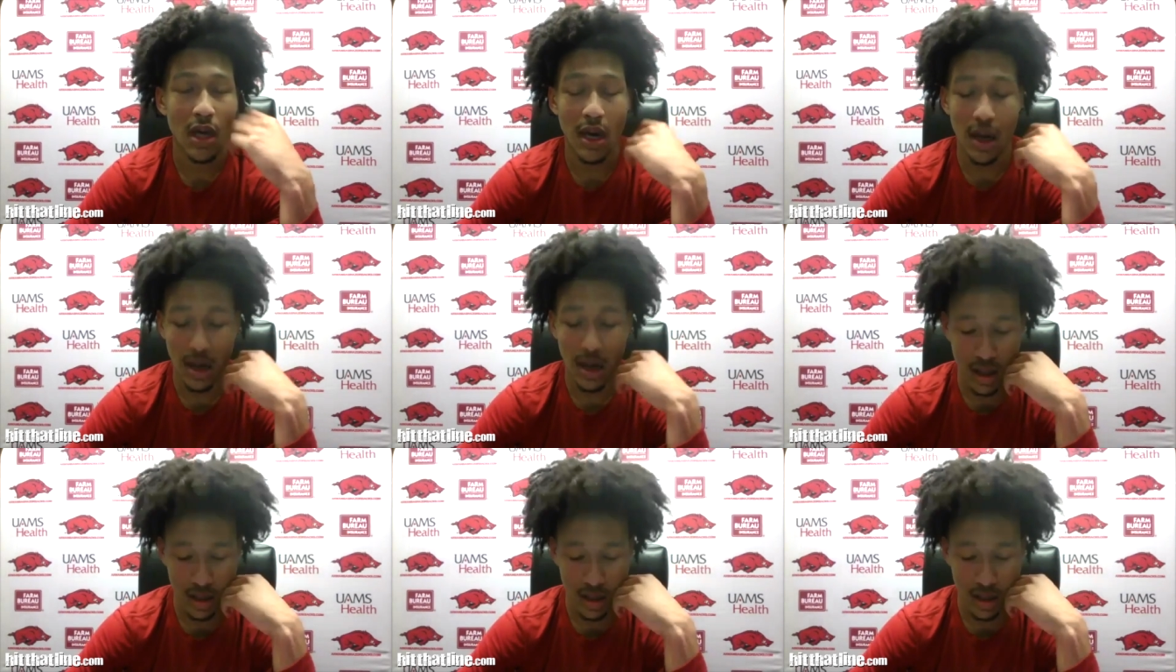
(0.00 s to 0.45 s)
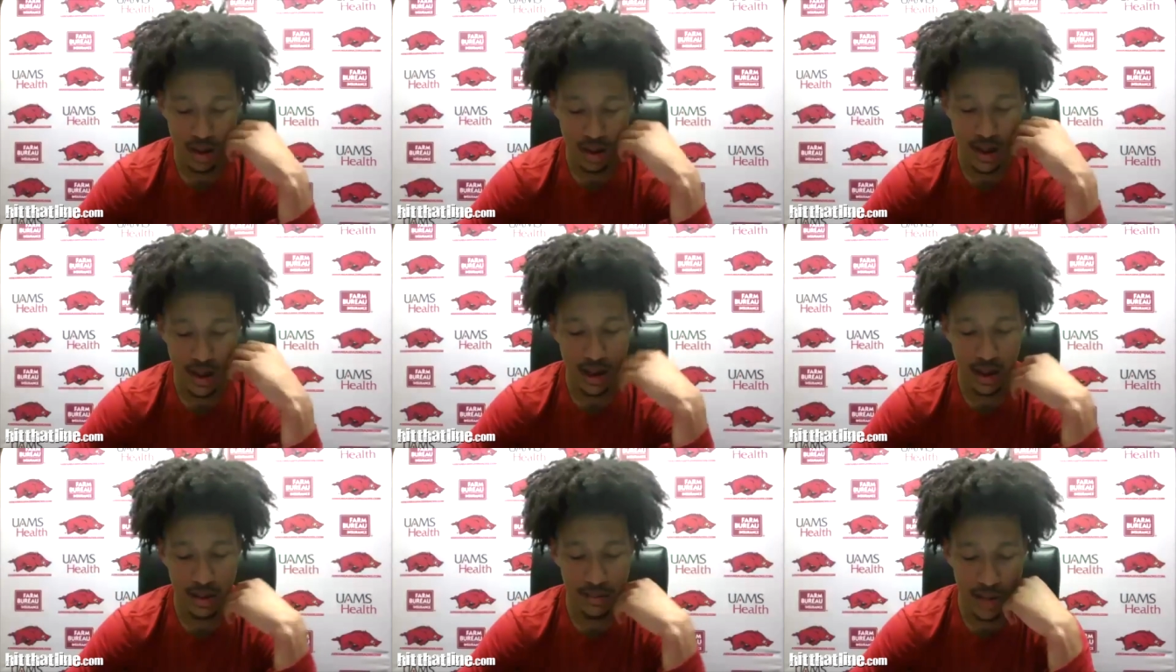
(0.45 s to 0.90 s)
uh,
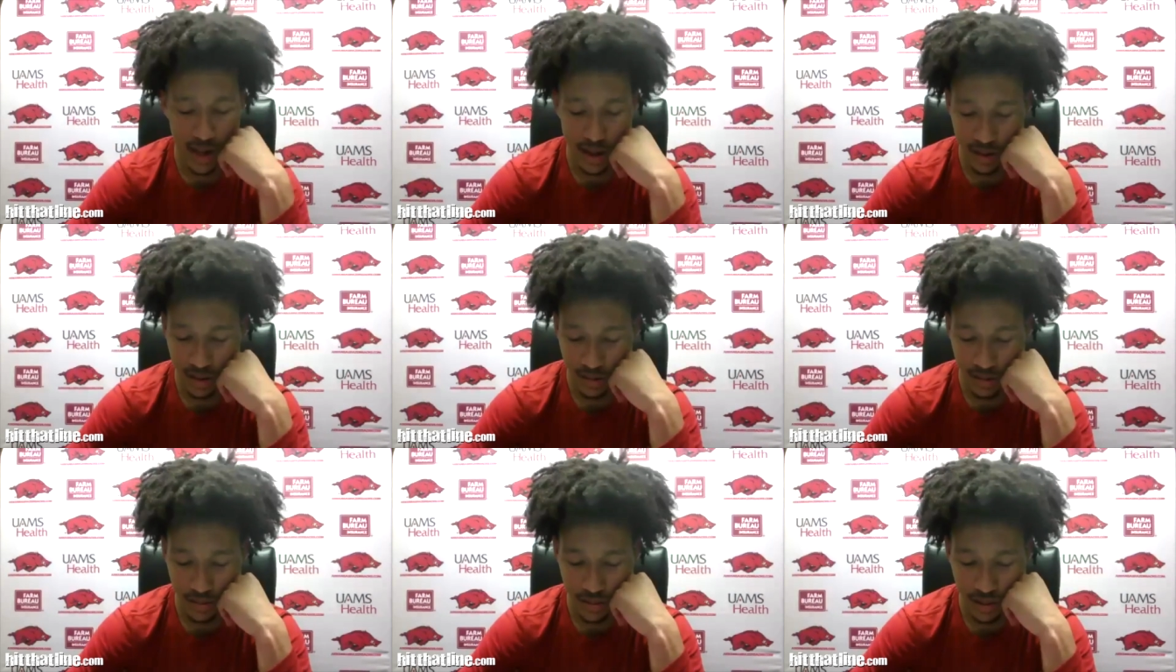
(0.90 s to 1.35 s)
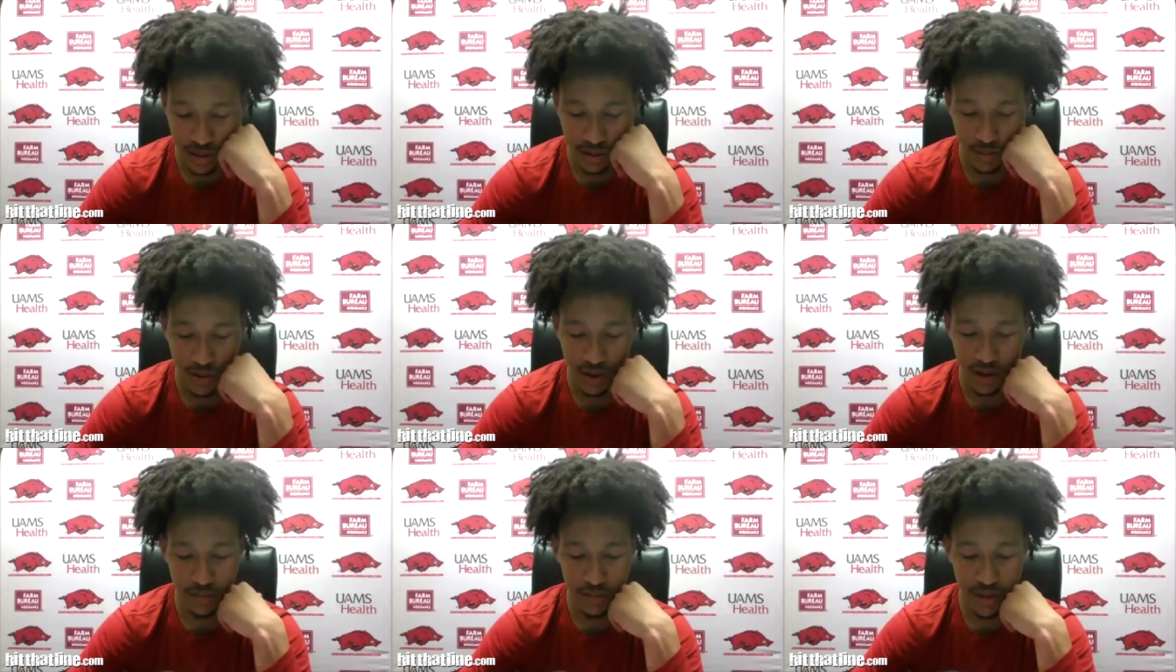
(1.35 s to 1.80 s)
yeah, he made
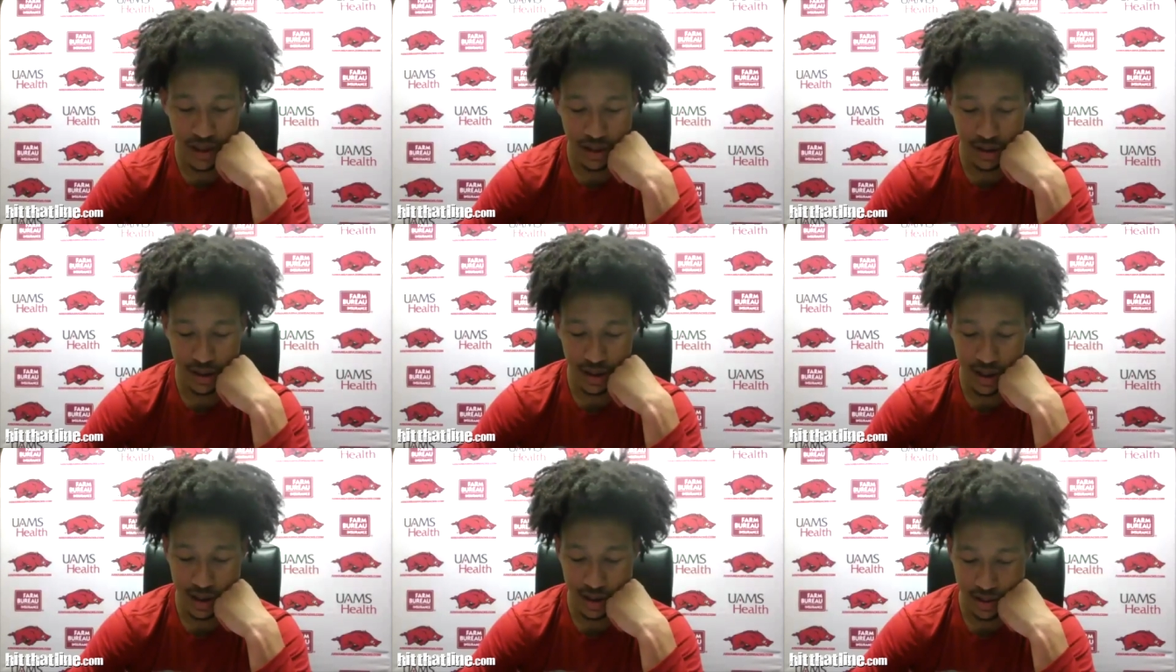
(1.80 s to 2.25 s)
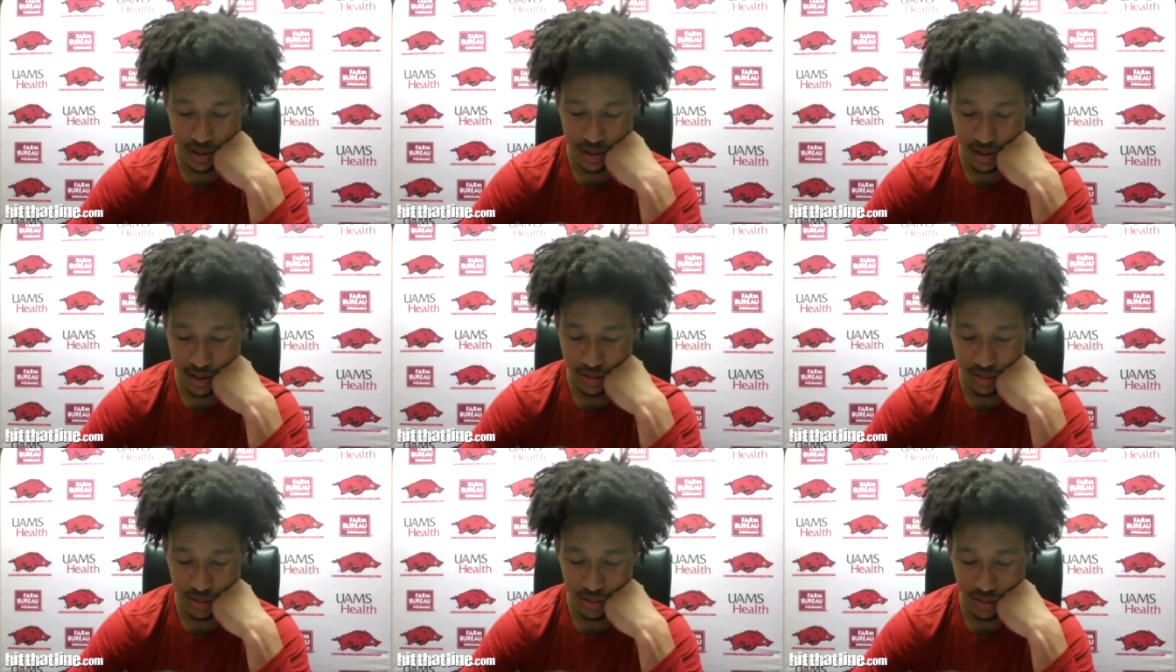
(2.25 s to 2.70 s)
some really big
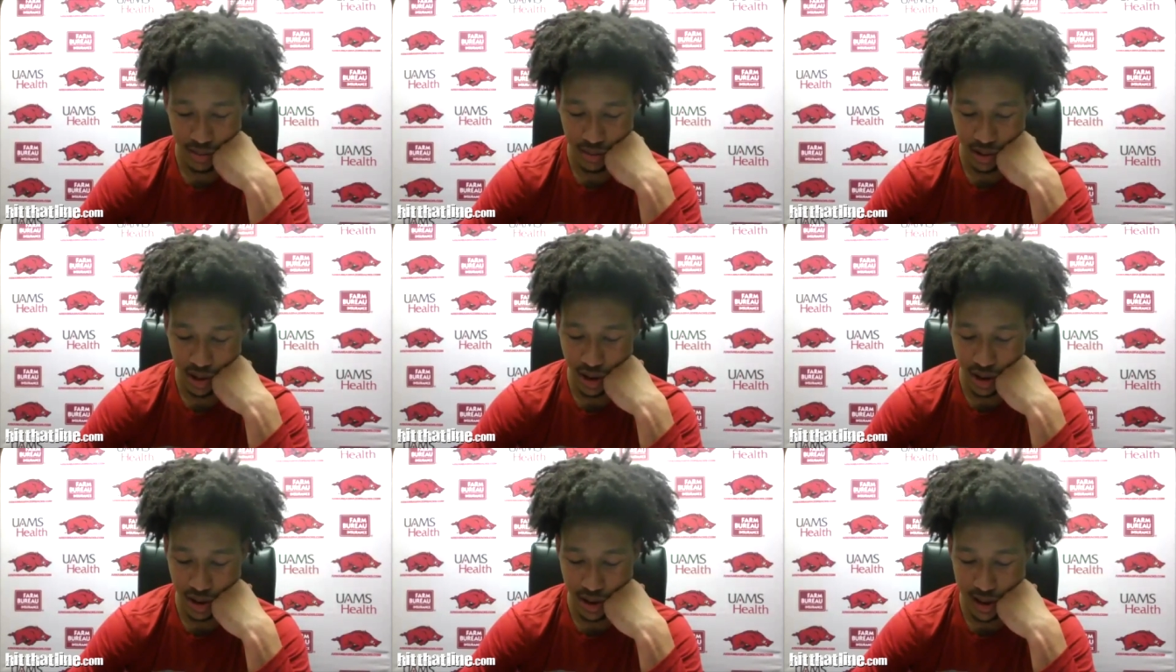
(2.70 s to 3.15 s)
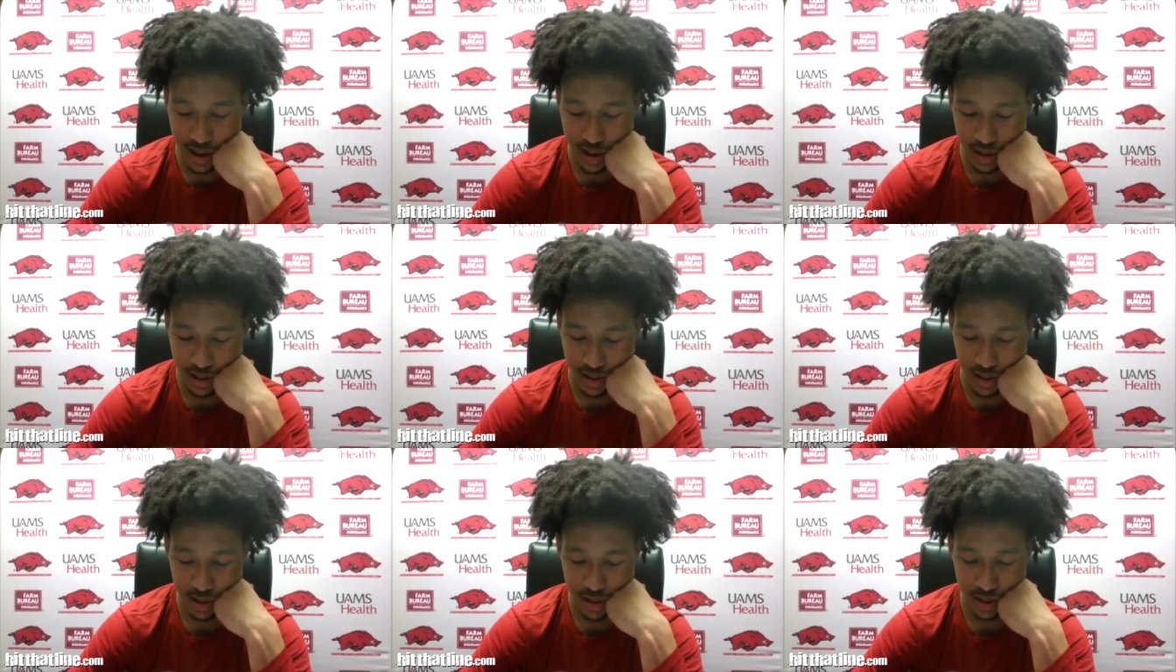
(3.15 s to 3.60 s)
shots, good
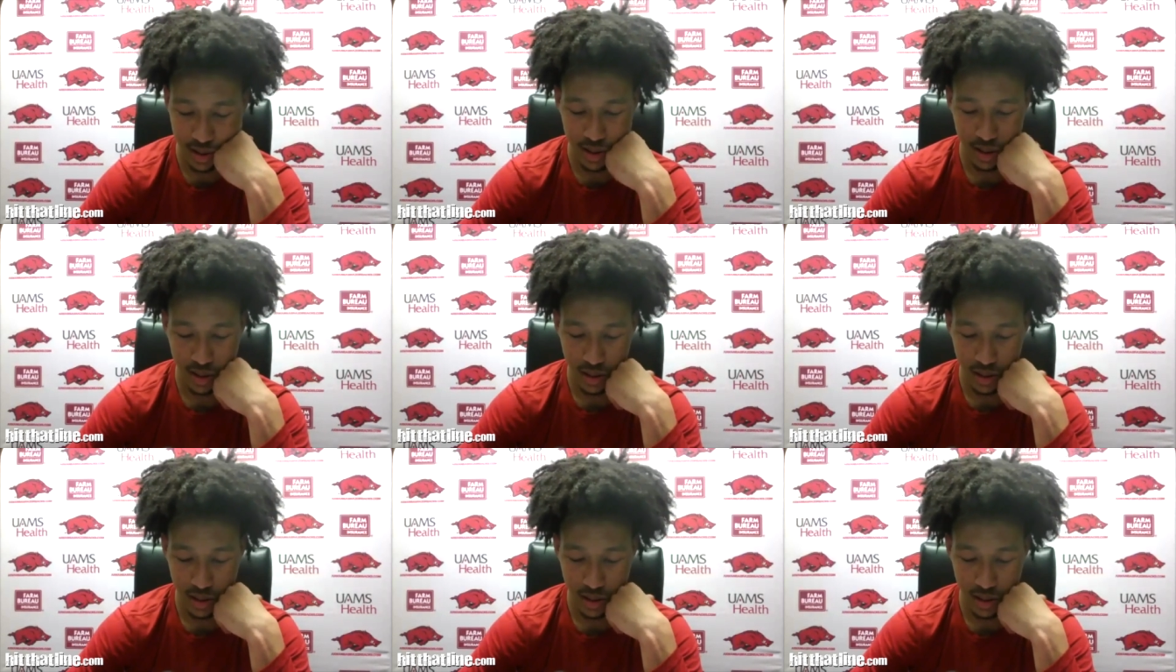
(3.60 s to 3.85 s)
shots.